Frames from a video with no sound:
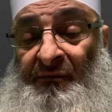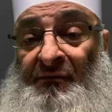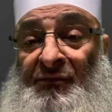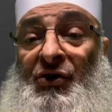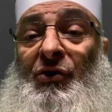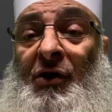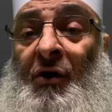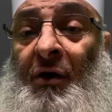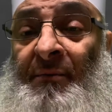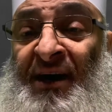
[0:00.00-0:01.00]
Do you know
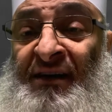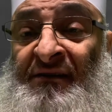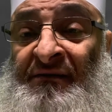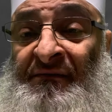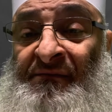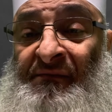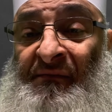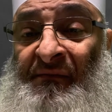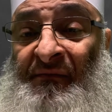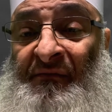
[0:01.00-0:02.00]
who am I?"
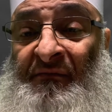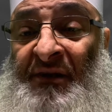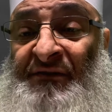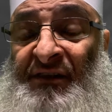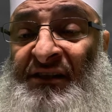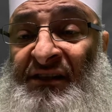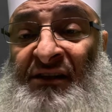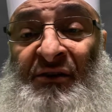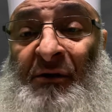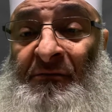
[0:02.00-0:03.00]
My friend said,
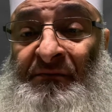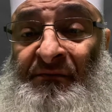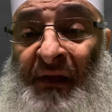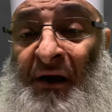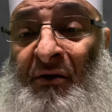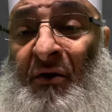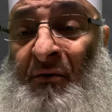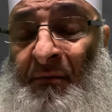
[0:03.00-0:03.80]
"No, I don't know."